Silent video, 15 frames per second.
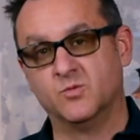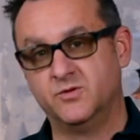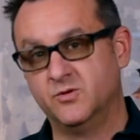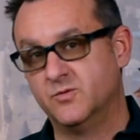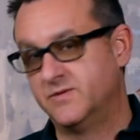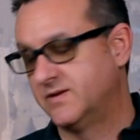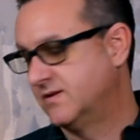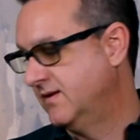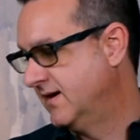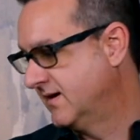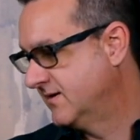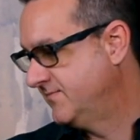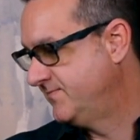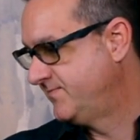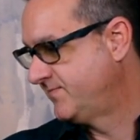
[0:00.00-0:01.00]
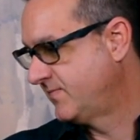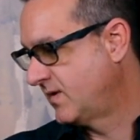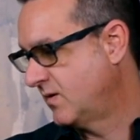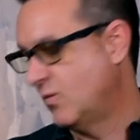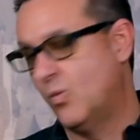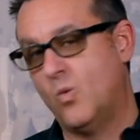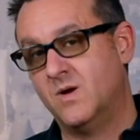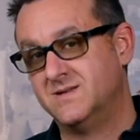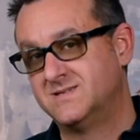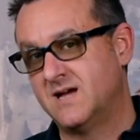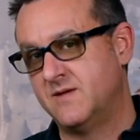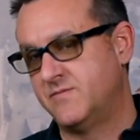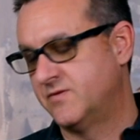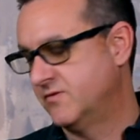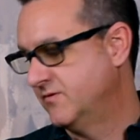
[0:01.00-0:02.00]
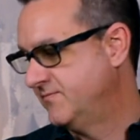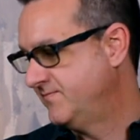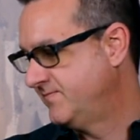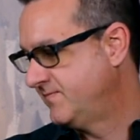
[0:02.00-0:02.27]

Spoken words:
We'll do it with the click. One time through.